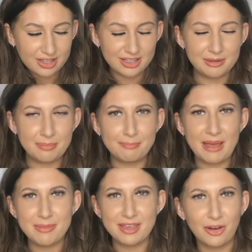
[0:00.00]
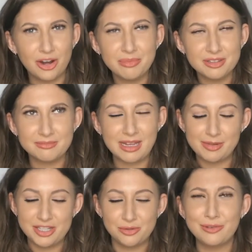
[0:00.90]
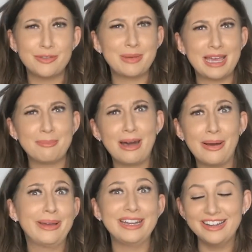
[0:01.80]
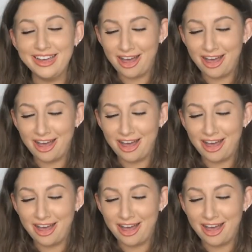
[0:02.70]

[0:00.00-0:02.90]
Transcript: you'd maybe hope that maybe two of them again might win.